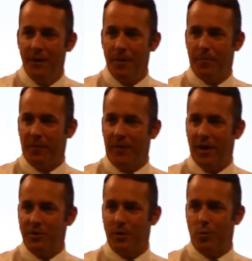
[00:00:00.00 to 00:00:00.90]
the
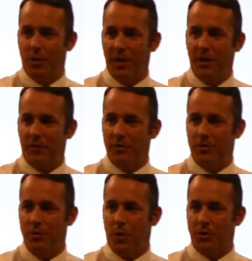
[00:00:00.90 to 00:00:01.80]
profession we're leaving
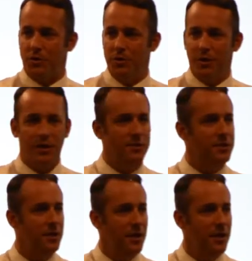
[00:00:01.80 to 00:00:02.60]
to our students